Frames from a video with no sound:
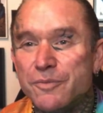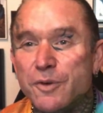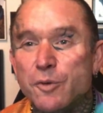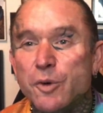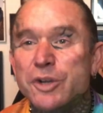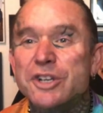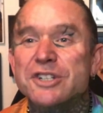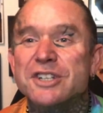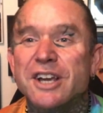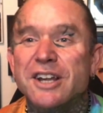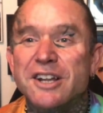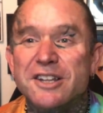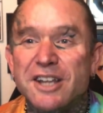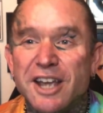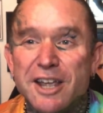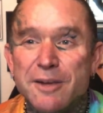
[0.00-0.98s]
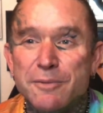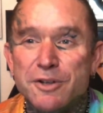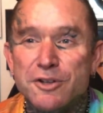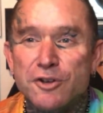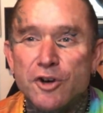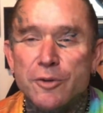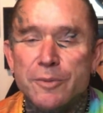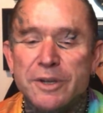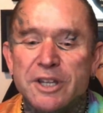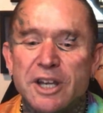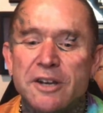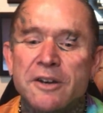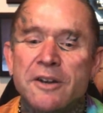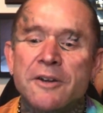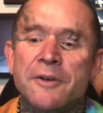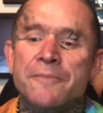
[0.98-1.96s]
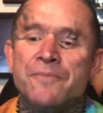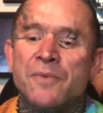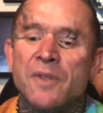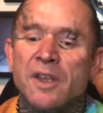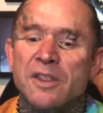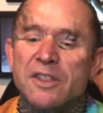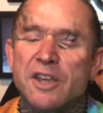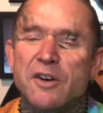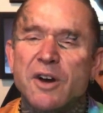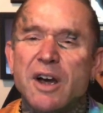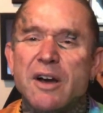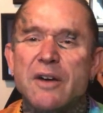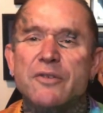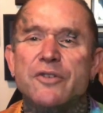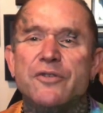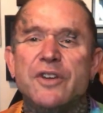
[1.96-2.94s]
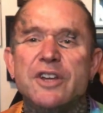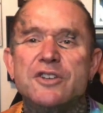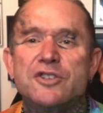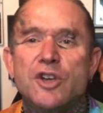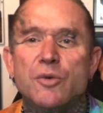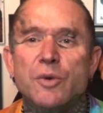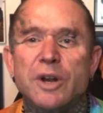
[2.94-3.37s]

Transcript: We're just entertainment to them. And then there are other things too.